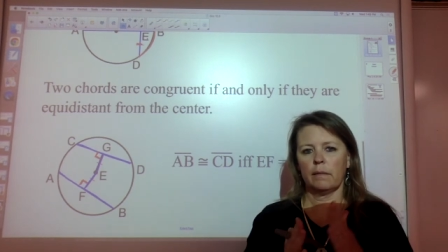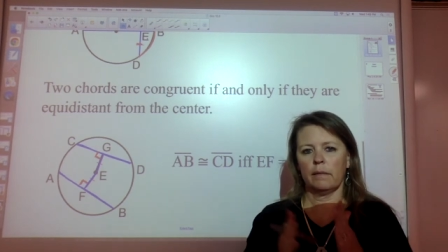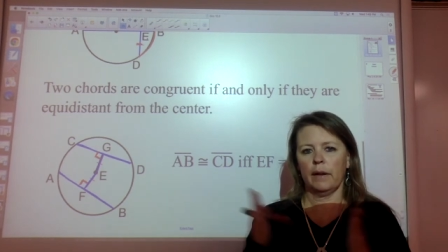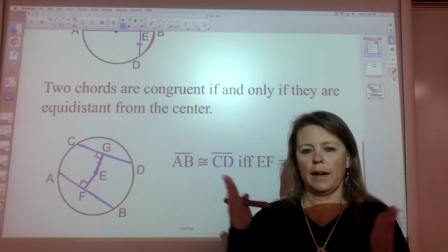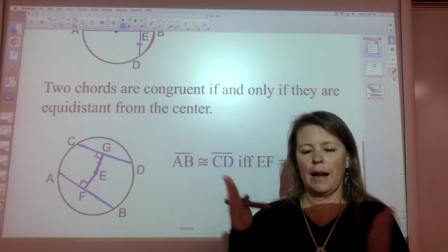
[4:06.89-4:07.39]

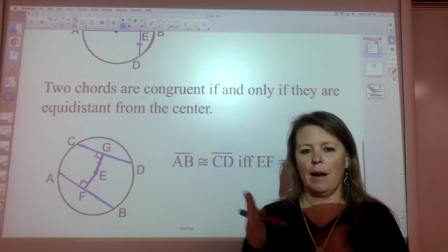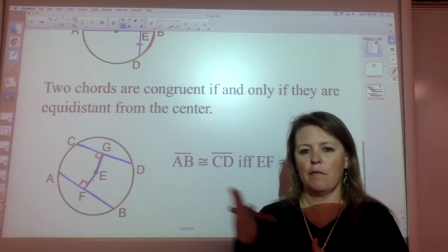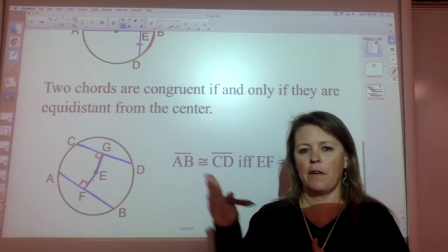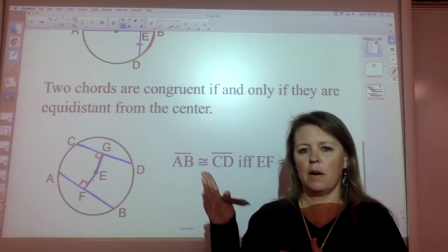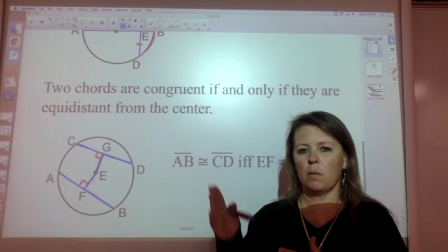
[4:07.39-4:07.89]
like how
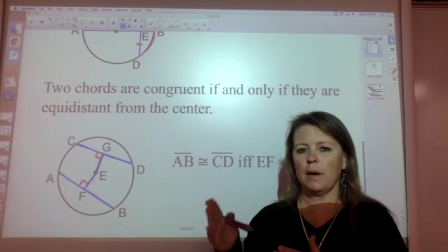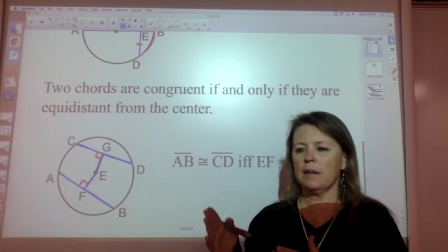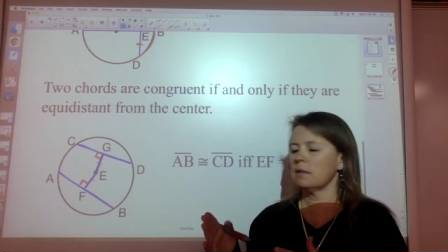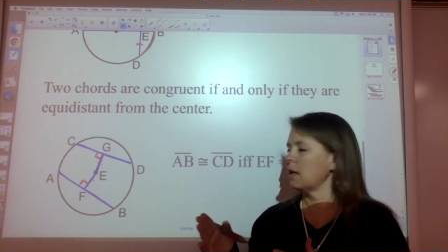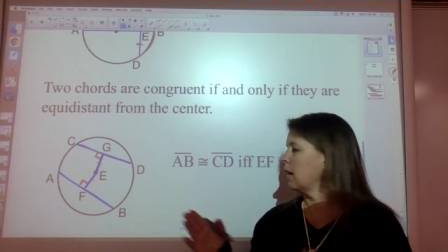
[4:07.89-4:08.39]
far away
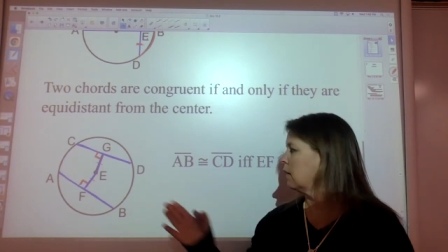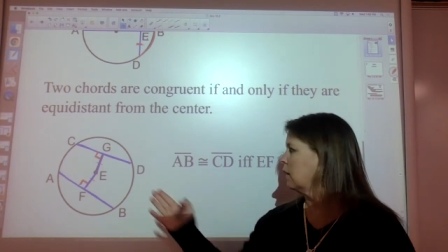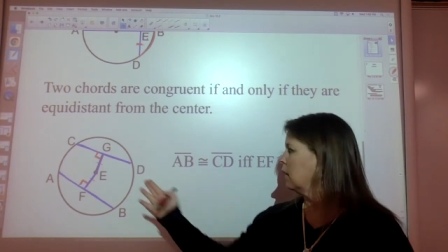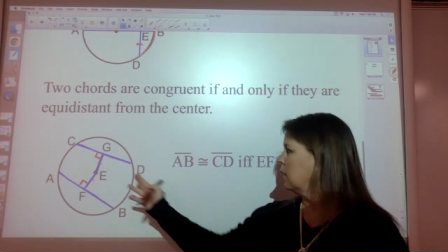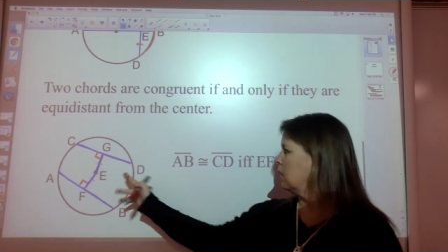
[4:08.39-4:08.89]
is that,
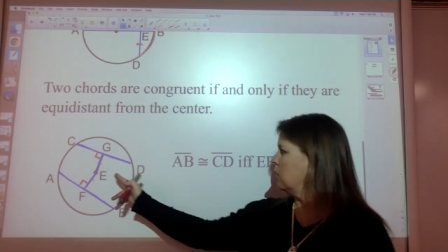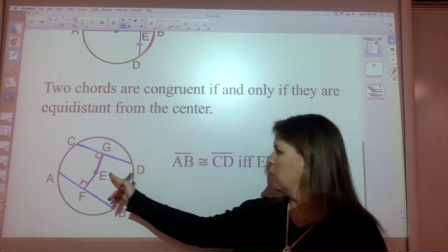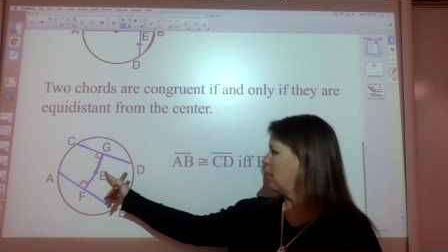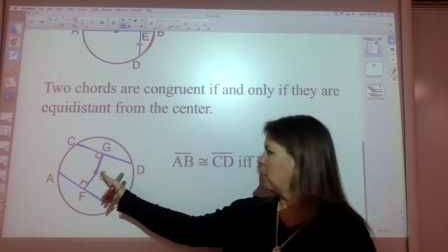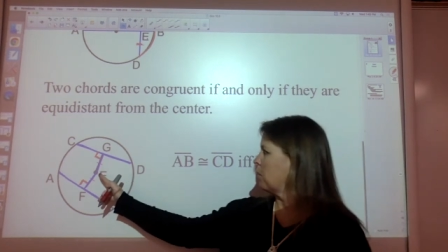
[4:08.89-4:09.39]
you have